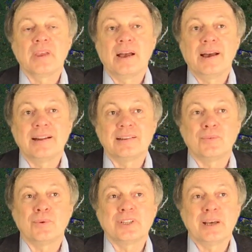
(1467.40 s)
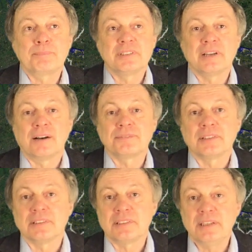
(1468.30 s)
And what happens
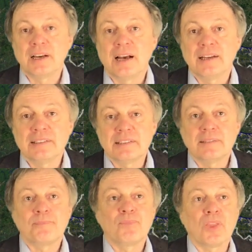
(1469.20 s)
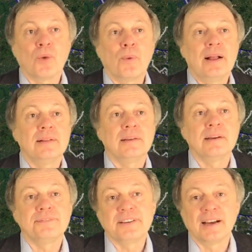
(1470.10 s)
after sea rise? Well,
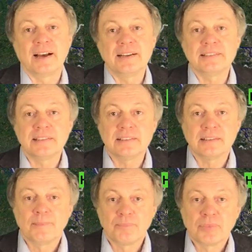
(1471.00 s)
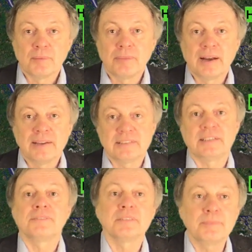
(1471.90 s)
if we rise it by
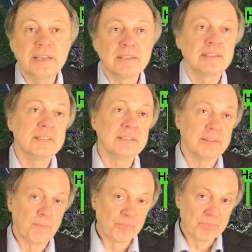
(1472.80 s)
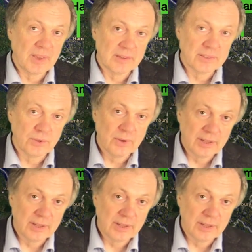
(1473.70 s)
seven meters, so